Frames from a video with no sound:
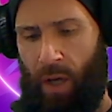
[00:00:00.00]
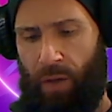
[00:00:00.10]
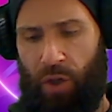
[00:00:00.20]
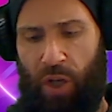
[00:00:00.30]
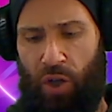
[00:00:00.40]

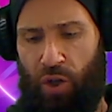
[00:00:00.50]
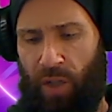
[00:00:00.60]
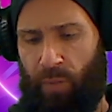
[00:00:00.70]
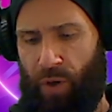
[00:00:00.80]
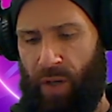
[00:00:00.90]
The
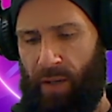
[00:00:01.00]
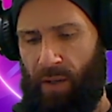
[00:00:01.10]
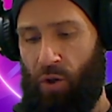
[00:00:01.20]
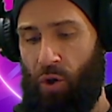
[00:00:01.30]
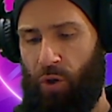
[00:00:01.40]
teachers
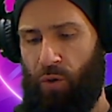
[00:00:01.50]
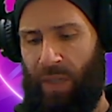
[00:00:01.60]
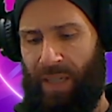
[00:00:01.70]
pretended not to